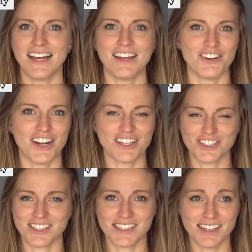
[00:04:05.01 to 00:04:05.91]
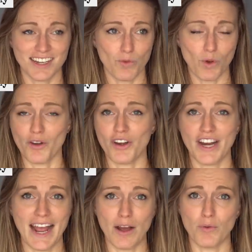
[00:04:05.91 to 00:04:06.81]
and you're not just
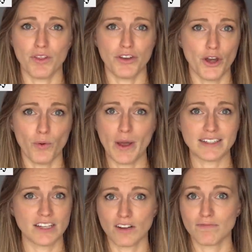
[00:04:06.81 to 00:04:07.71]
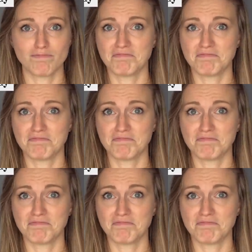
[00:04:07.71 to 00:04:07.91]
wandering out with no way to